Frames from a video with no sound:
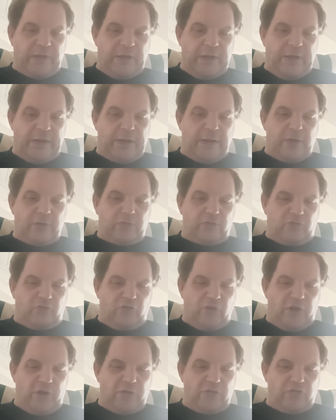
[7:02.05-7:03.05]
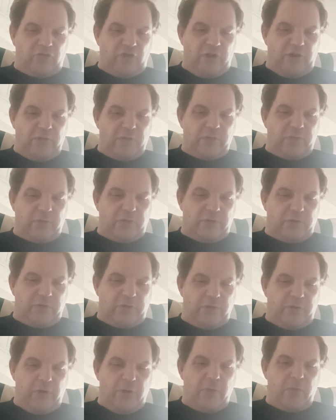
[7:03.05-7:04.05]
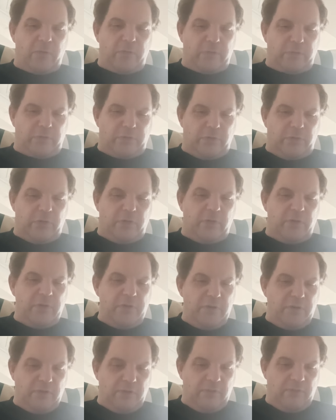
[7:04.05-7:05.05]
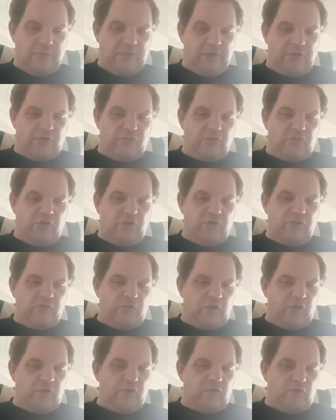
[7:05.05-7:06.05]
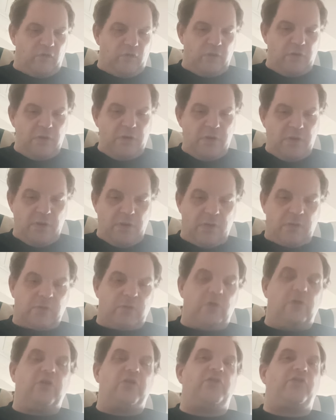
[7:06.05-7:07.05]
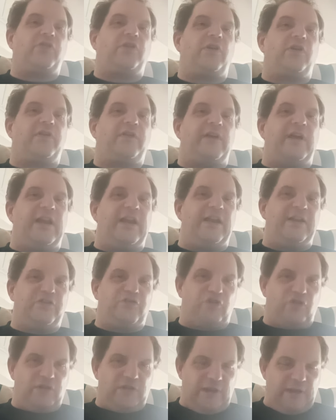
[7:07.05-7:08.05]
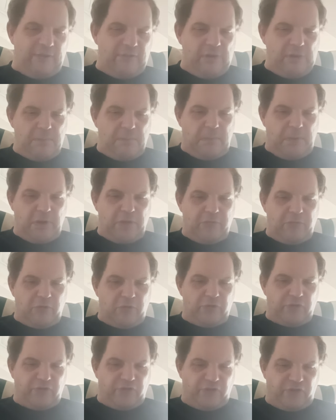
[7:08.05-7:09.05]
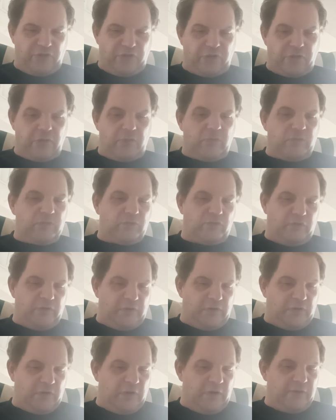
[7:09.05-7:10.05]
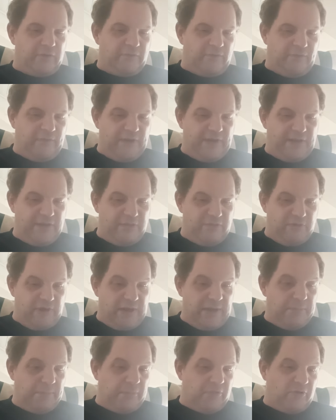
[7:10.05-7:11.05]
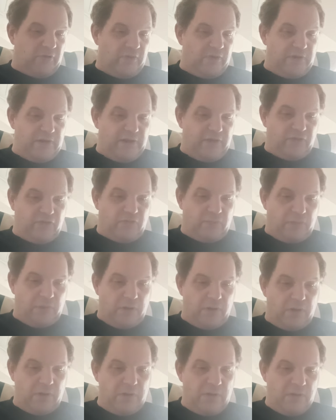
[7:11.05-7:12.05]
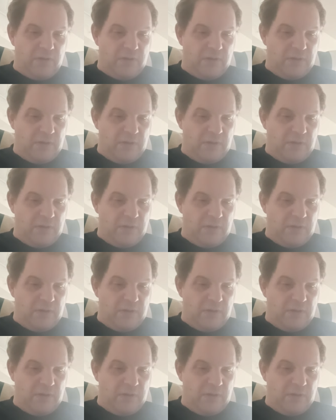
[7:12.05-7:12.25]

You got Jojo Gunn with Run, Run, Run. Of course, got the legendary Blue Oyster Cult with Don't Fear the Reaper on this one.